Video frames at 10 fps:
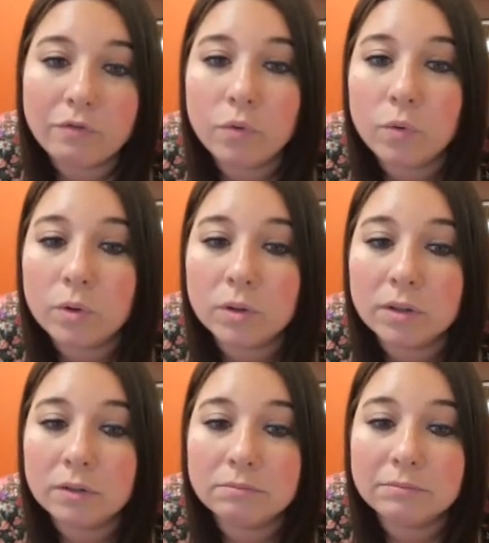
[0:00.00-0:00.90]
a
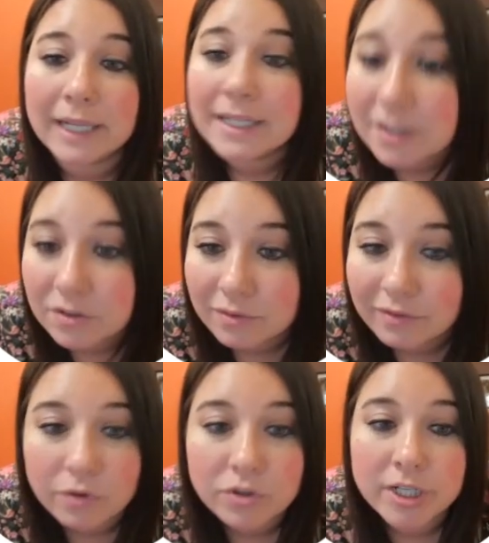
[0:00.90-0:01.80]
full license
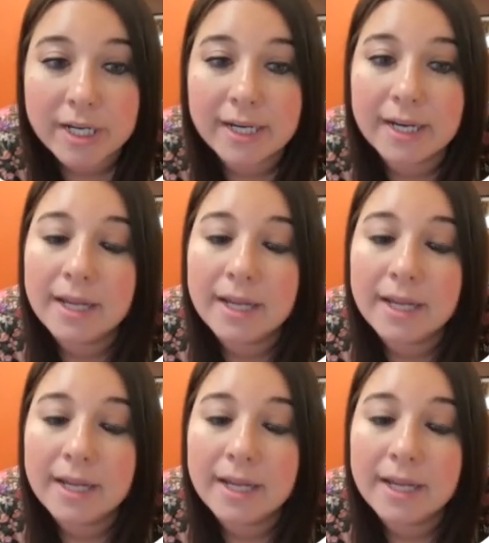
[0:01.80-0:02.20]
revocation,